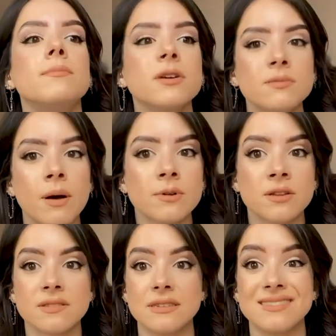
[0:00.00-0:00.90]
among the
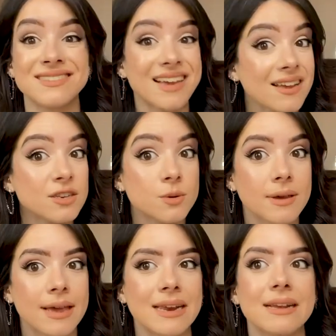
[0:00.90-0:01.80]
Myrmidons, he's second to
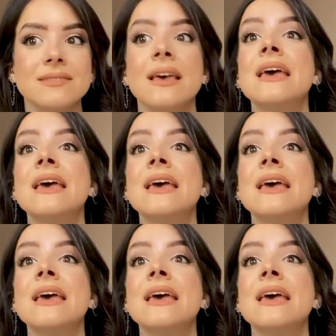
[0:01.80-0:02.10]
Achilles.